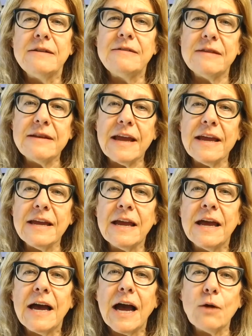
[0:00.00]

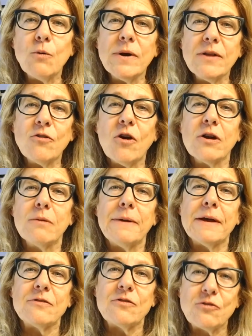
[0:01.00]
Today, I want to talk
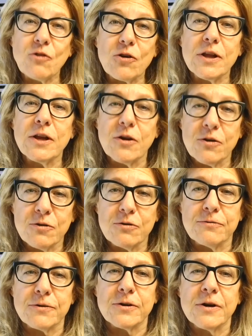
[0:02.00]
about starting
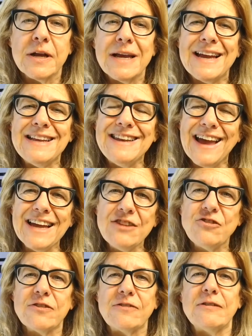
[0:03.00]
over, and
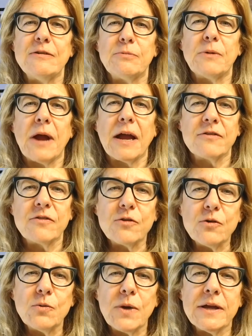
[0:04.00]
not just in a
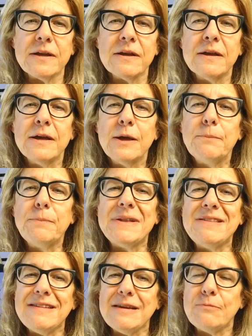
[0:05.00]
practical way,
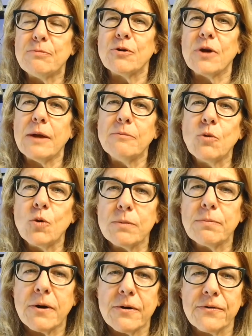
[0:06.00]
but deeper and
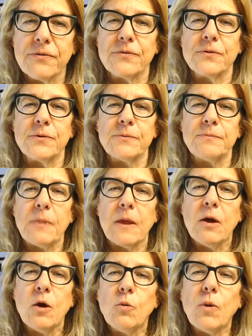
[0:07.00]
more personal.
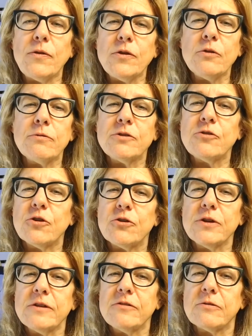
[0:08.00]
Whether you're
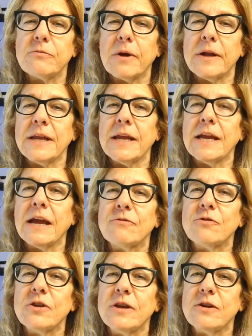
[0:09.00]
returning to writing
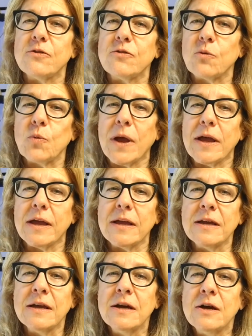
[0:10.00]
after years
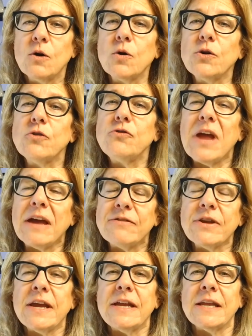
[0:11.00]
away, or you're
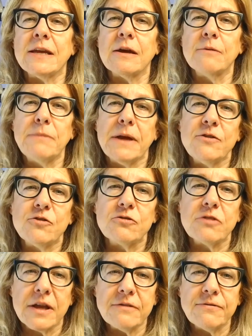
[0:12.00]
navigating a major
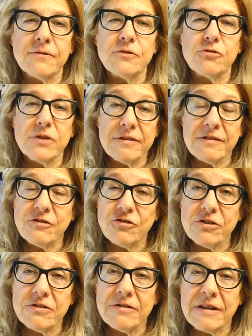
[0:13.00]
life
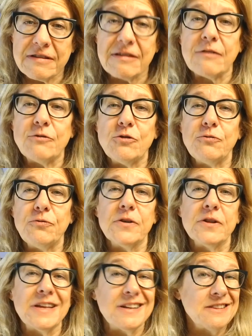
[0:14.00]
transition that's left you
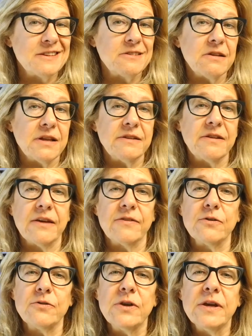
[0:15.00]
feeling a little
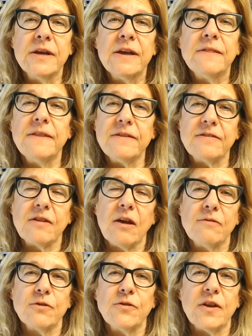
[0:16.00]
untethered, this
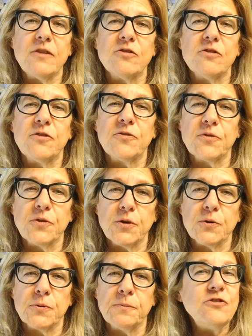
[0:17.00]
conversation's for
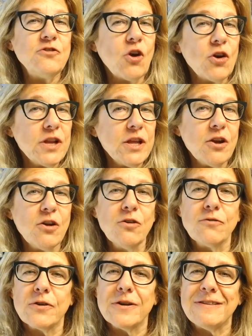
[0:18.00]
you. Starting
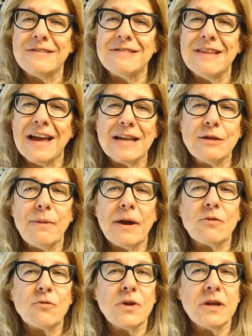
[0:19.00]
over is not
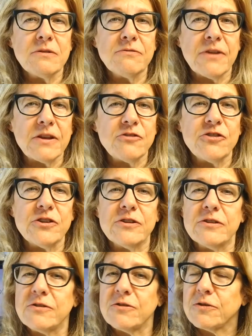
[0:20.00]
about
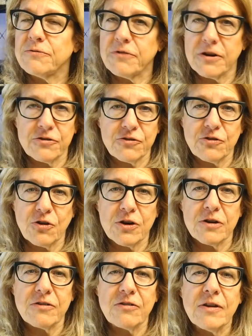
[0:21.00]
reinvention or fresh
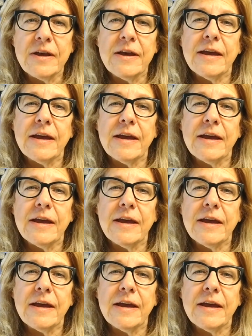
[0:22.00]
starts.